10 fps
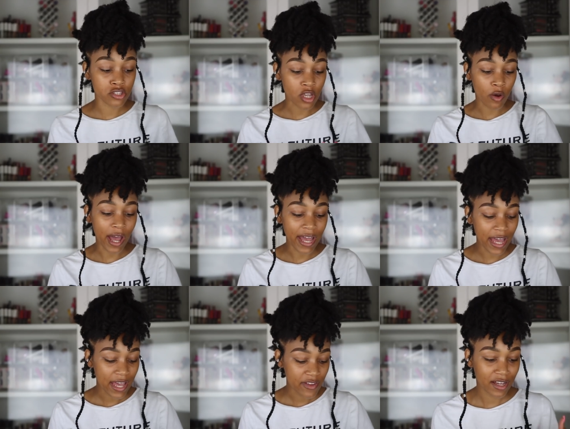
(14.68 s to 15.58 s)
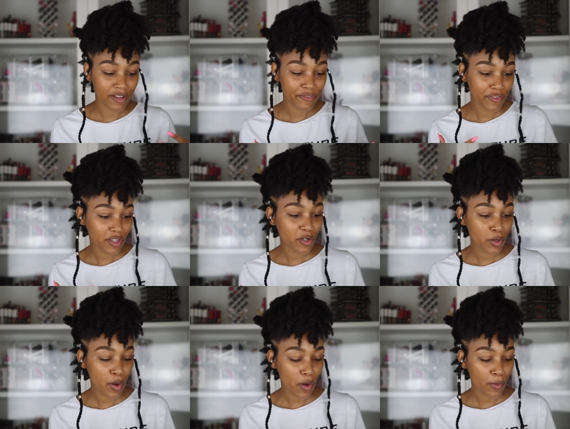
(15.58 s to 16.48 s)
So I have a
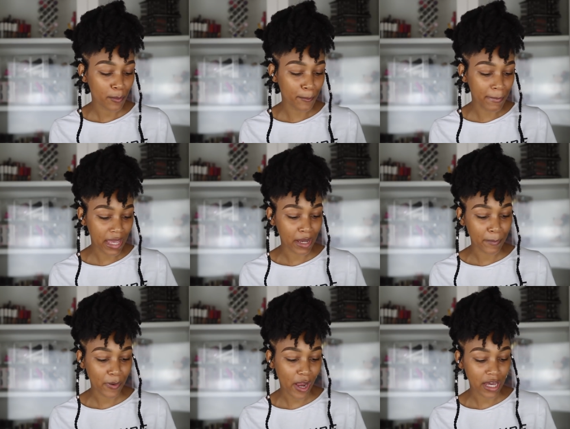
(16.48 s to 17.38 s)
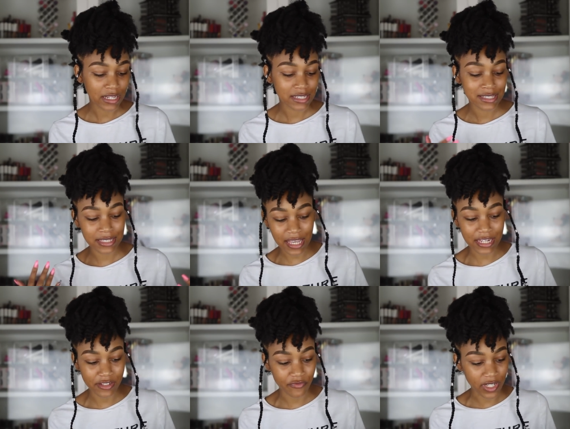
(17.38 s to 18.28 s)
few makeup products sitting
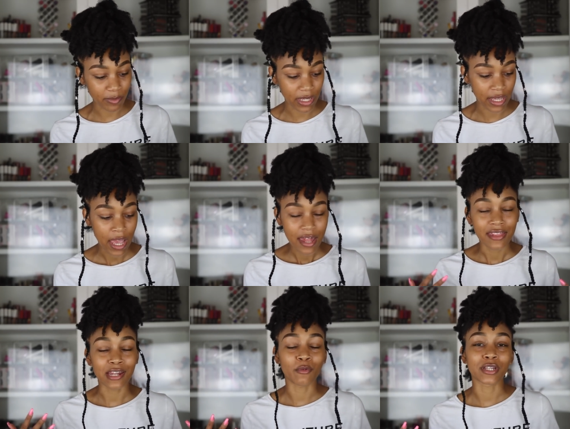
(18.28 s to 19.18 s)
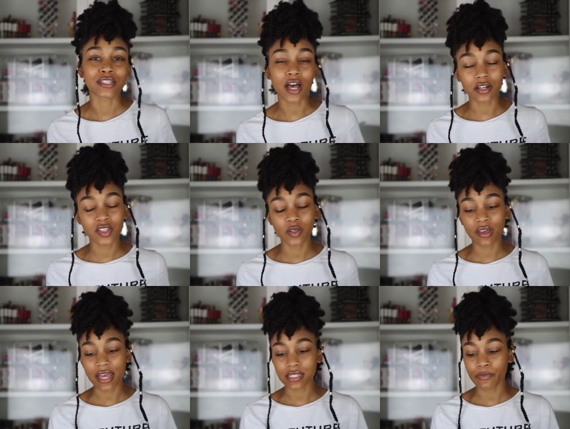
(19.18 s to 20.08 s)
in front of me that I want to talk to you
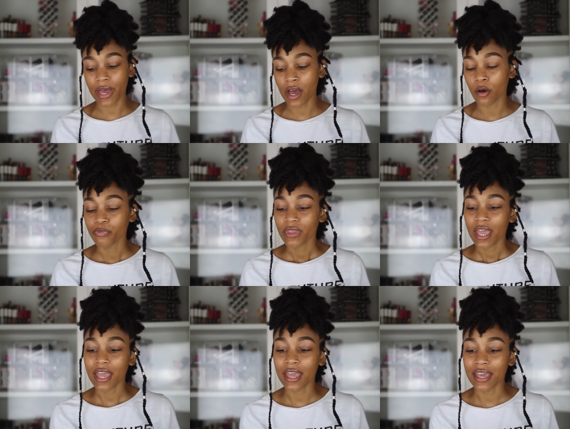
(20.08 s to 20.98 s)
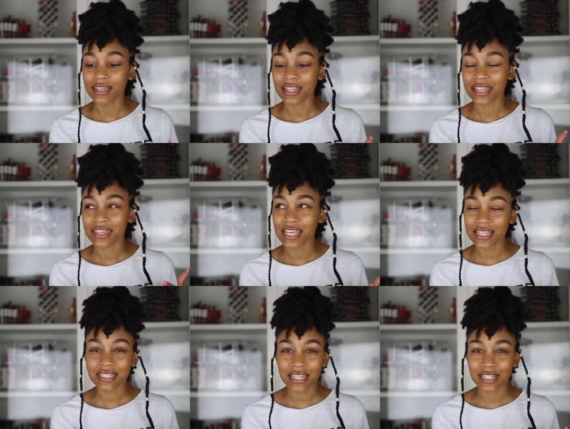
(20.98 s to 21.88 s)
guys about and
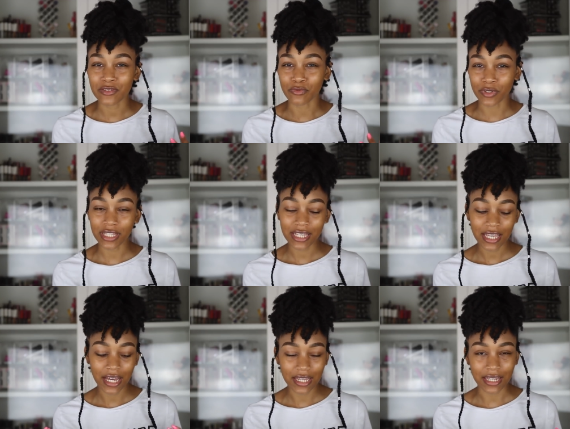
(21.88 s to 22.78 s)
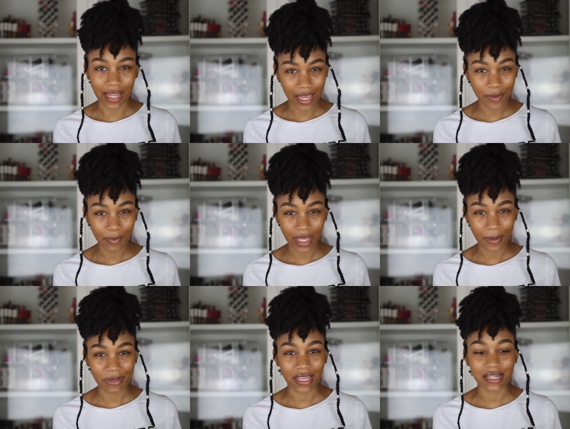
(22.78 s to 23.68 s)
this is really unlike me
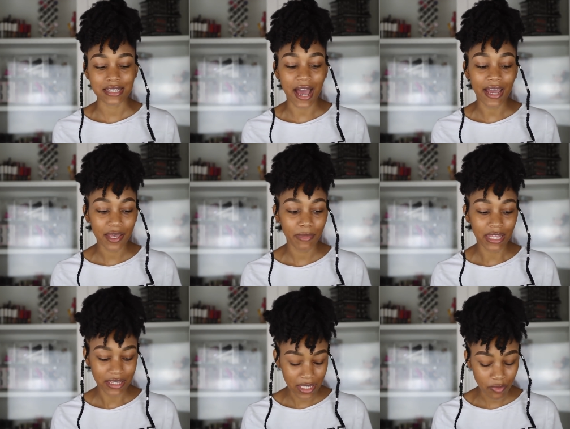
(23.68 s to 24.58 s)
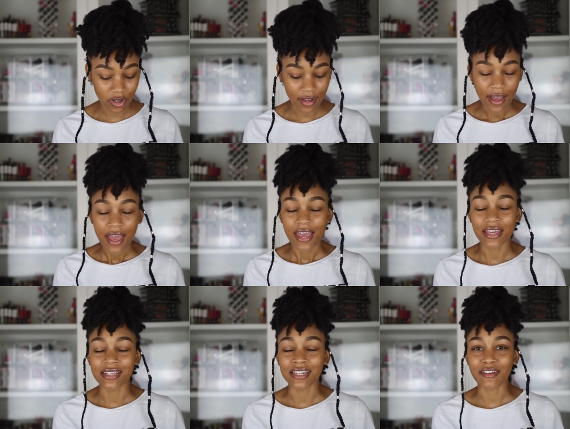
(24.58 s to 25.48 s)
because I am a Libra
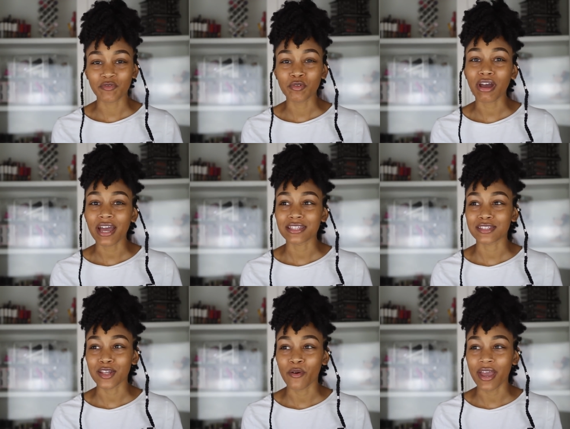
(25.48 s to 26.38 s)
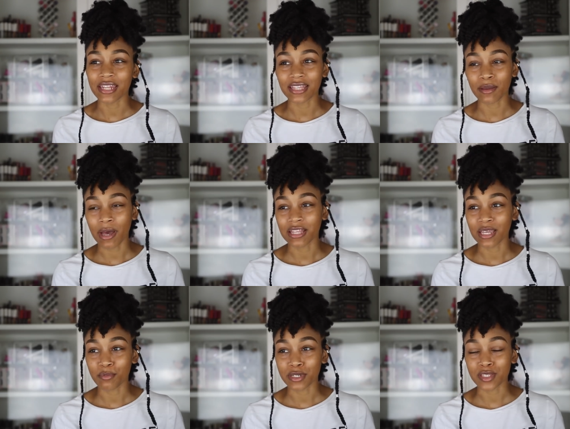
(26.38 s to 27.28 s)
and if you guys know anything about
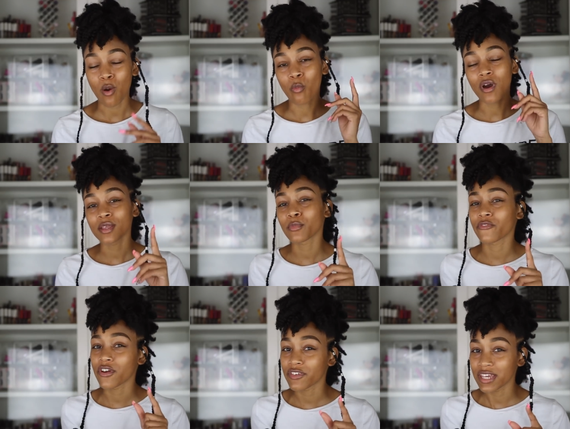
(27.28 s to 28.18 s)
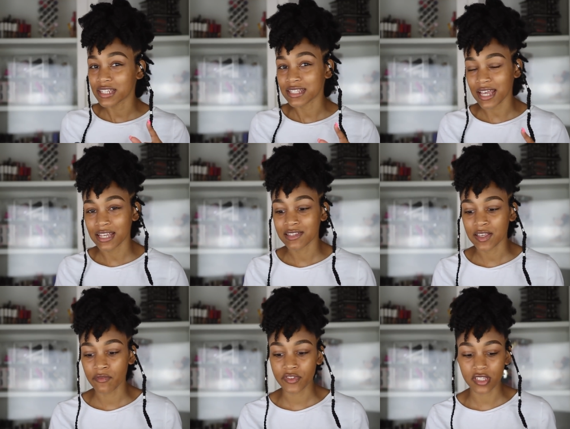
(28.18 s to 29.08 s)
Libras one we're very
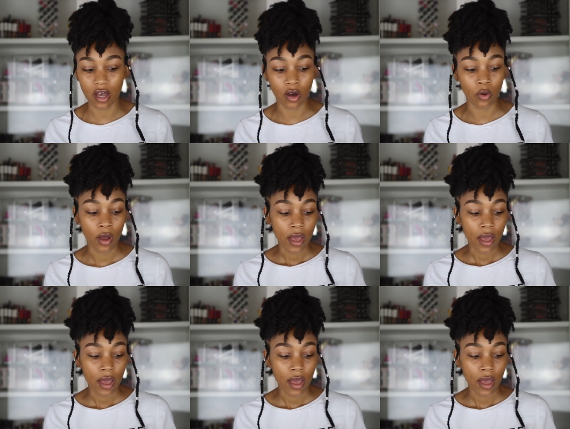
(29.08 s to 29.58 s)
indecisive so